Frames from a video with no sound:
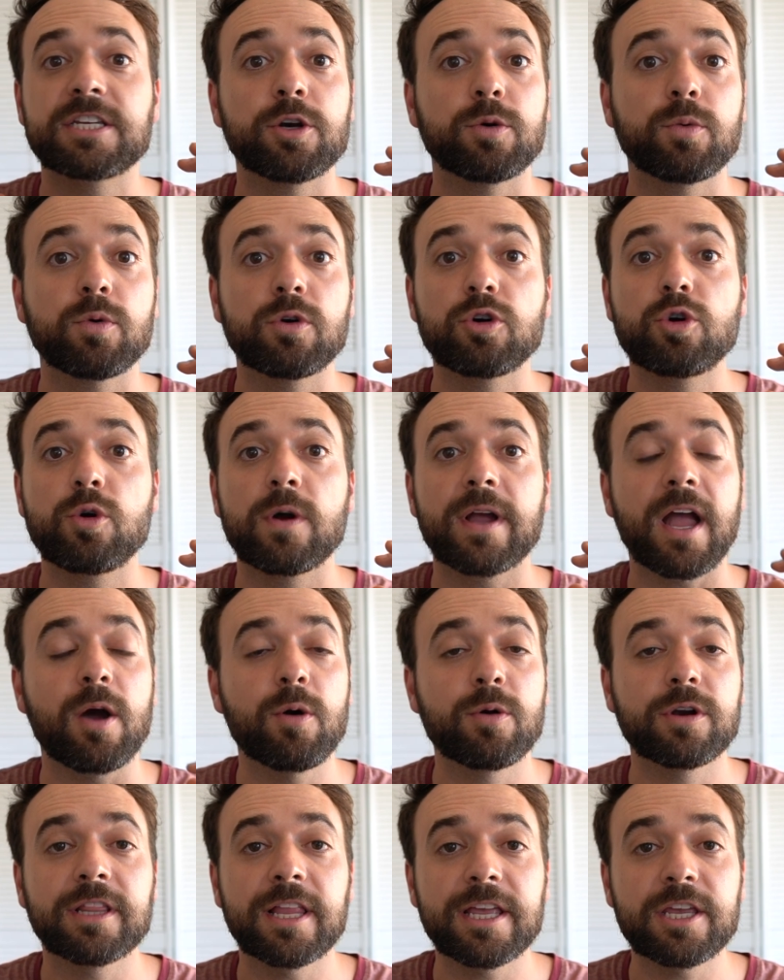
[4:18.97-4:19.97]
here real quick. I
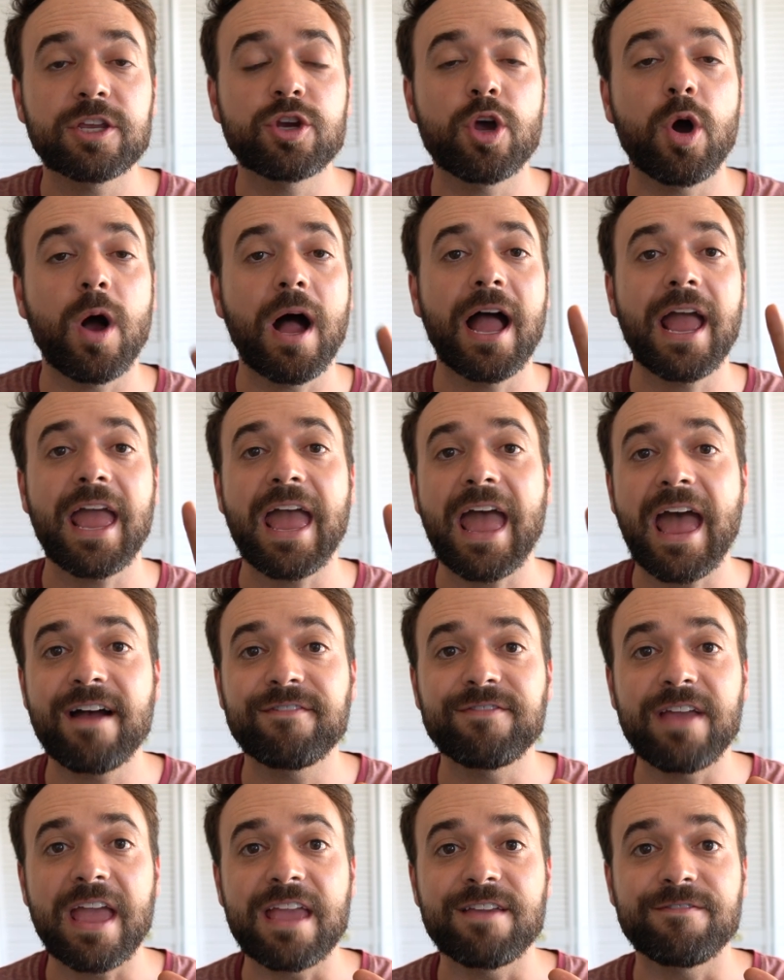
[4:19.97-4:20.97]
want to let you know I
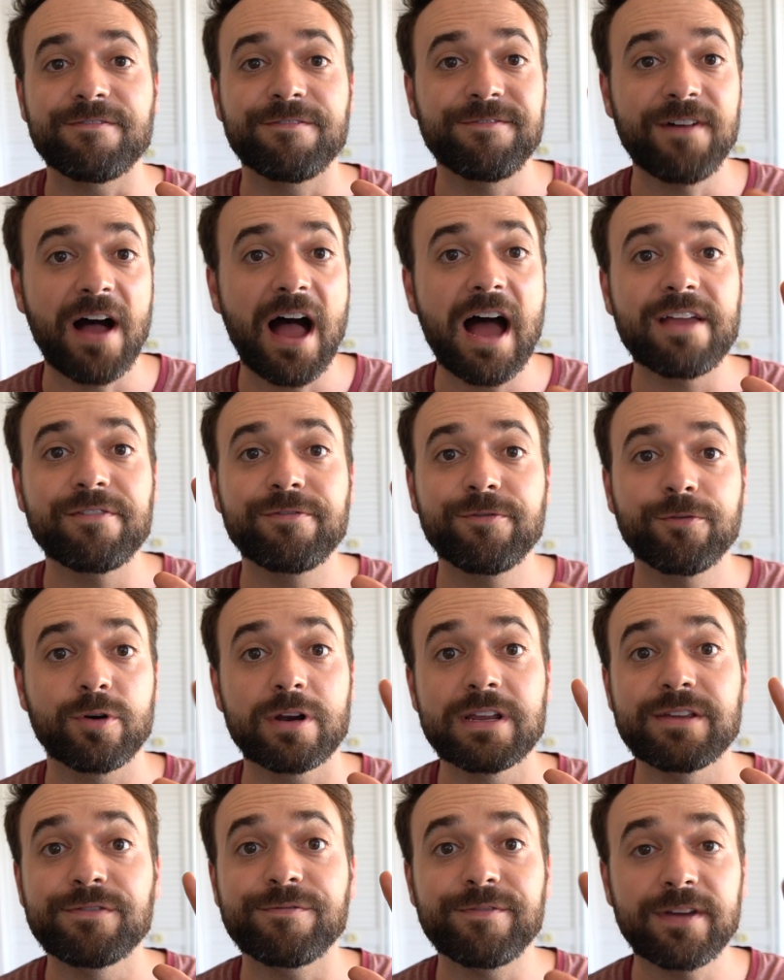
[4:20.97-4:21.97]
have a five
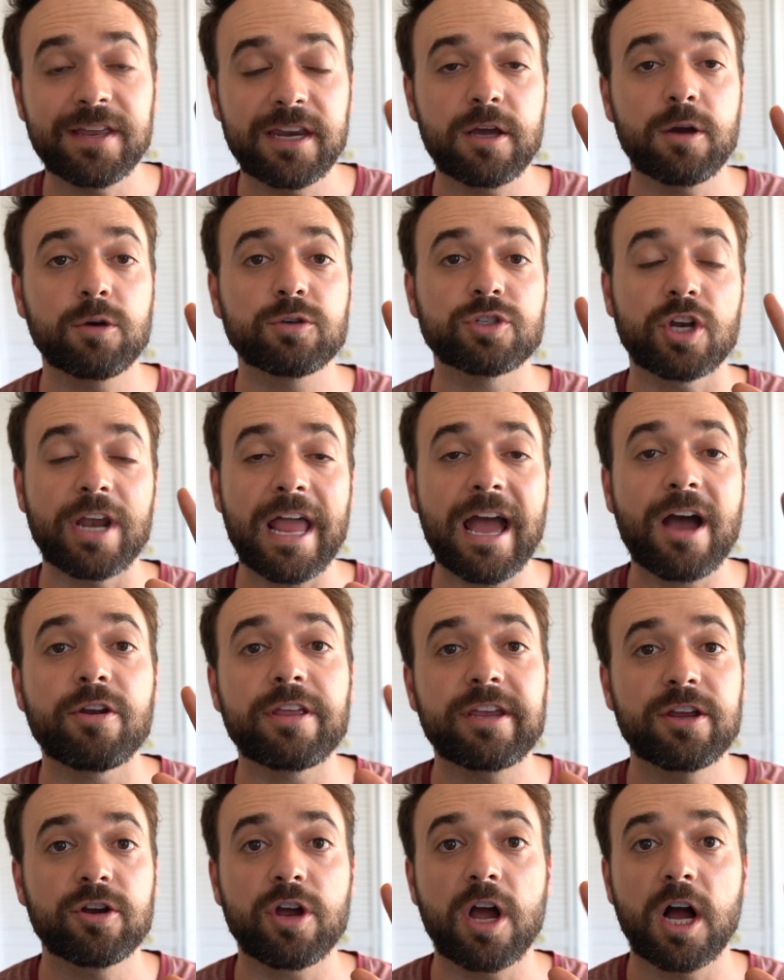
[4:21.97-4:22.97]
free videos on how to
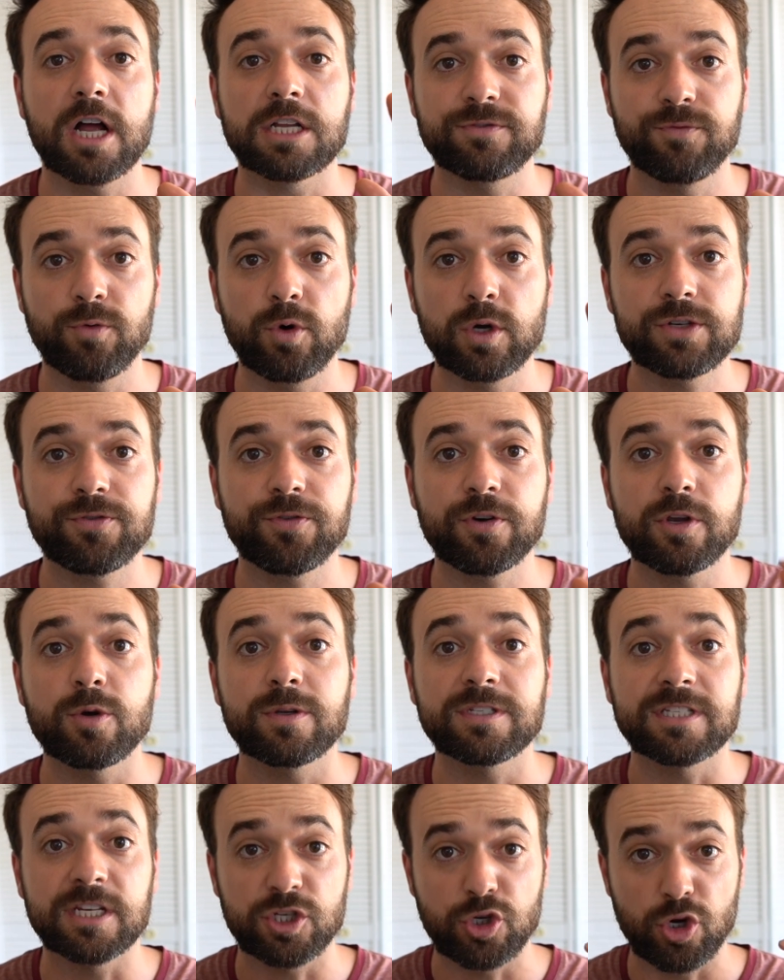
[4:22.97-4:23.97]
hear God's voice for you.
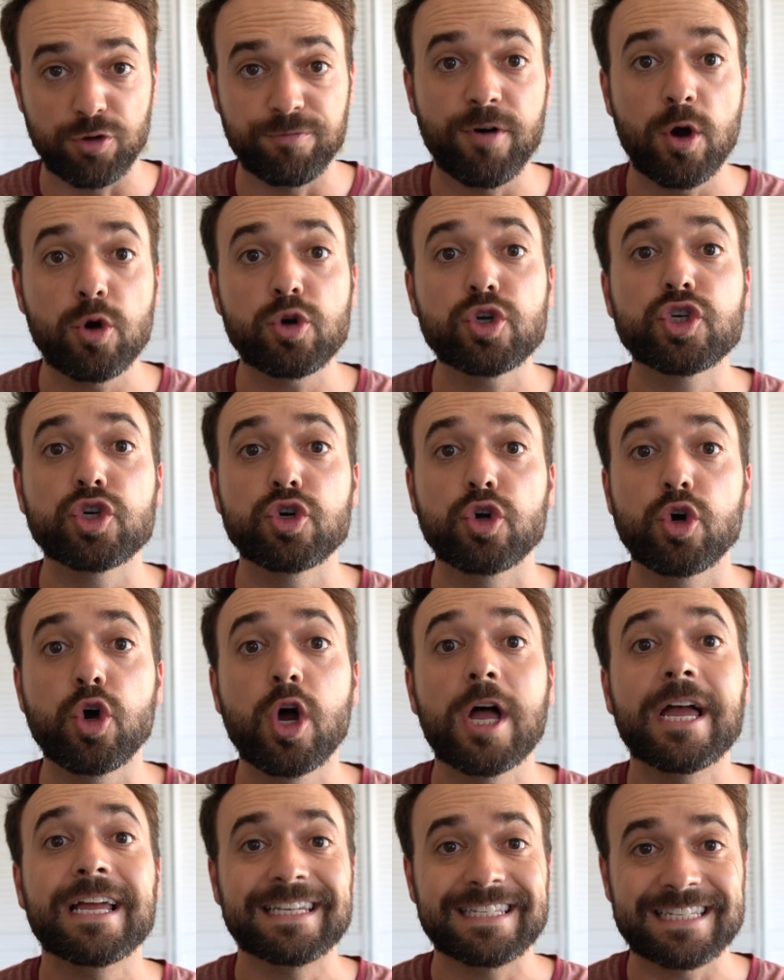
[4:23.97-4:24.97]
It's a devotional
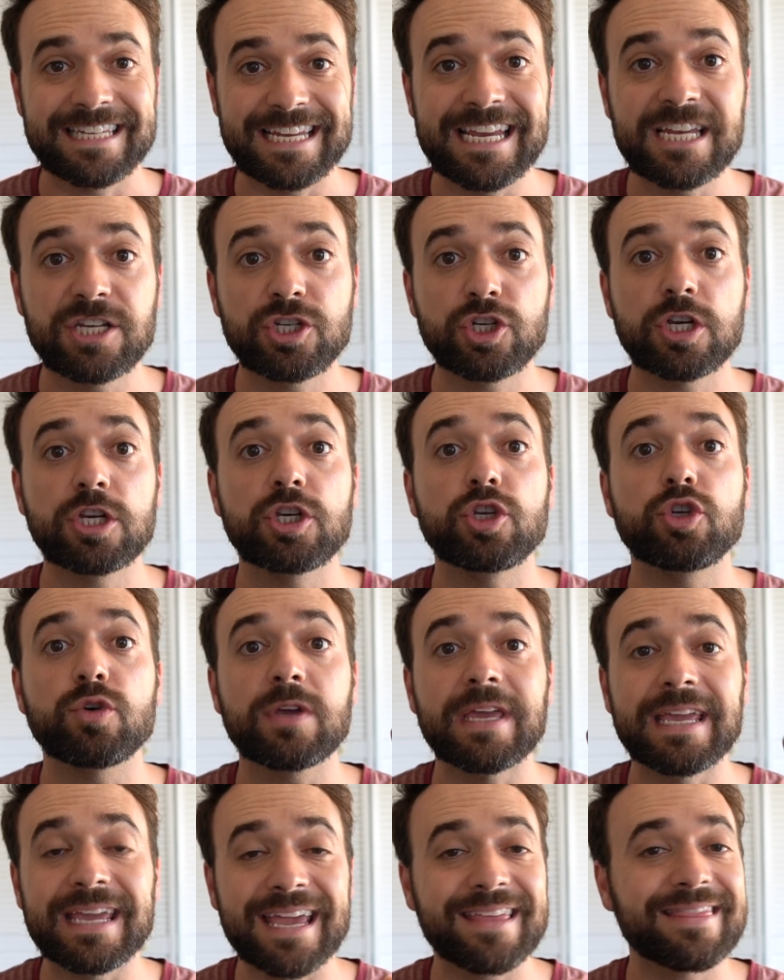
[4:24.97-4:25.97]
teaching. You
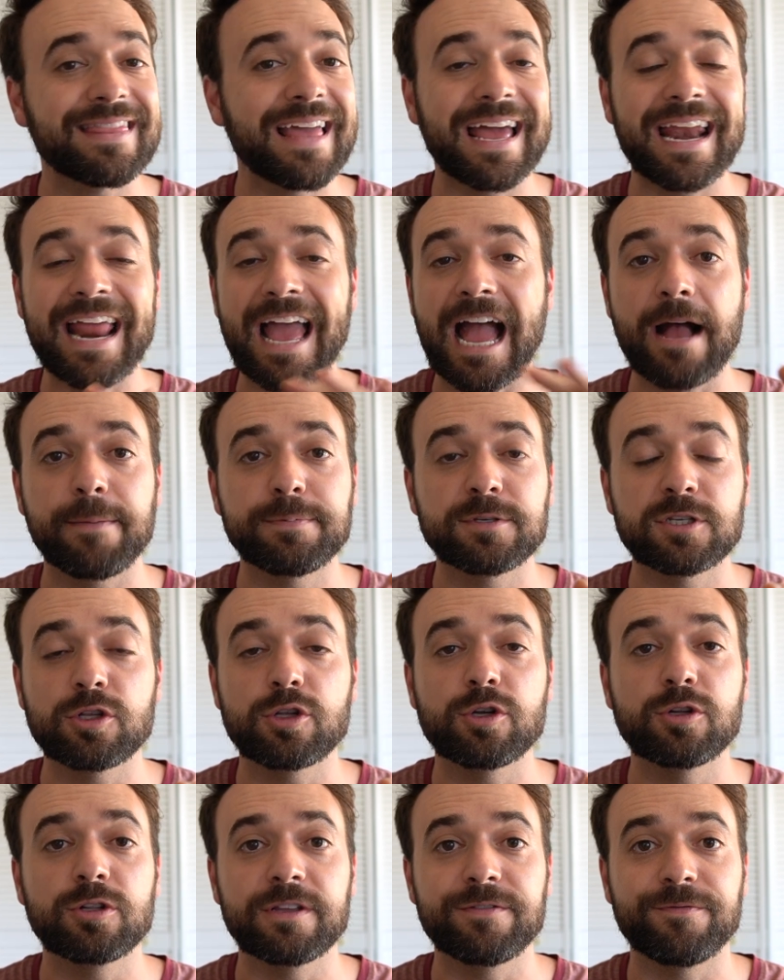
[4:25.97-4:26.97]
can get that
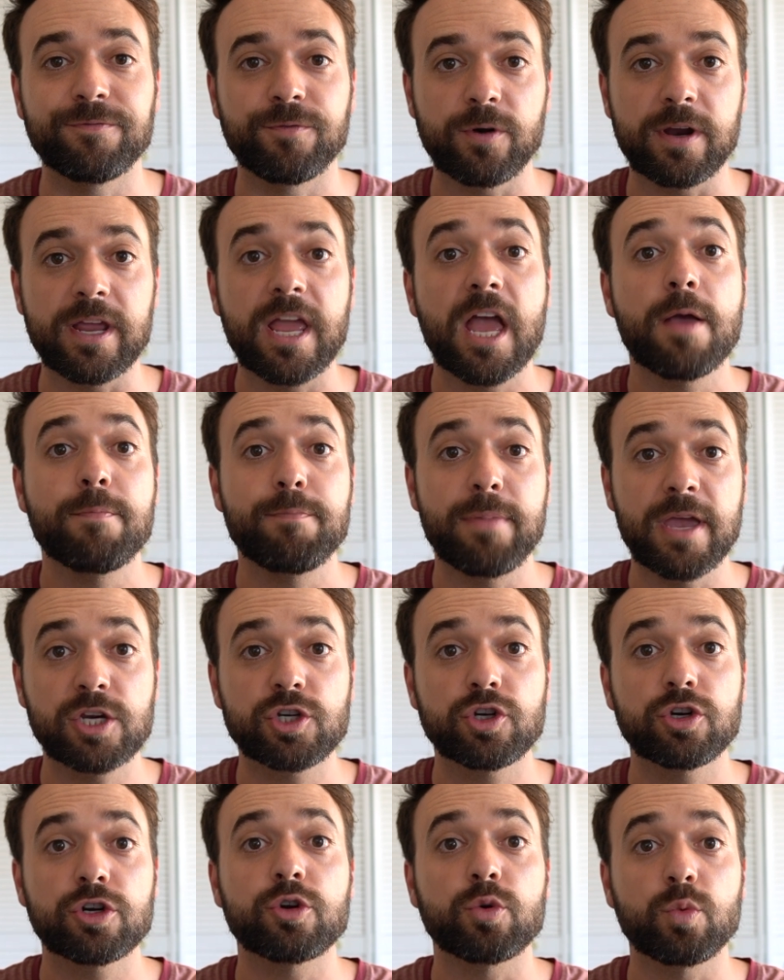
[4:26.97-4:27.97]
absolutely free. Make
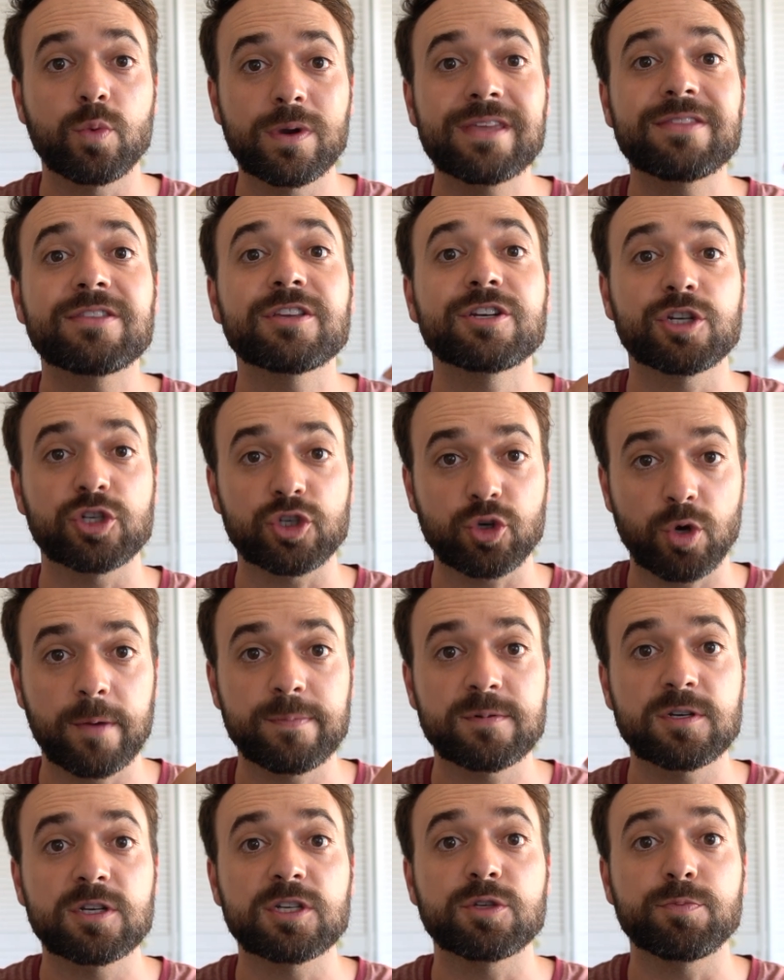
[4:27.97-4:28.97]
sure to read the
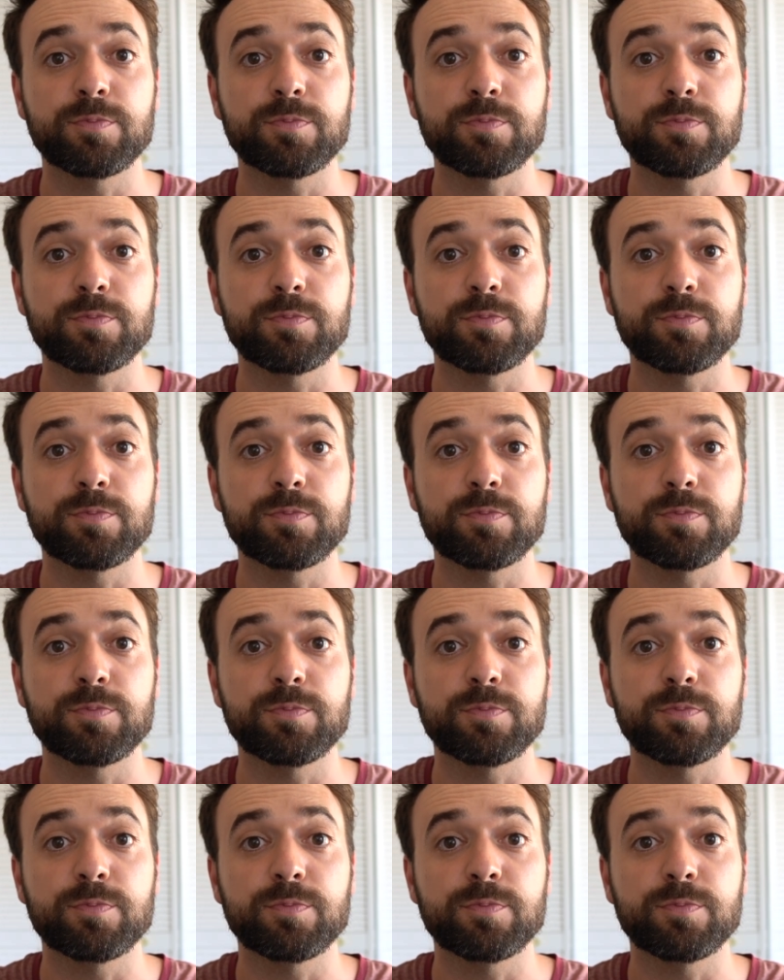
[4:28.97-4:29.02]
descriptions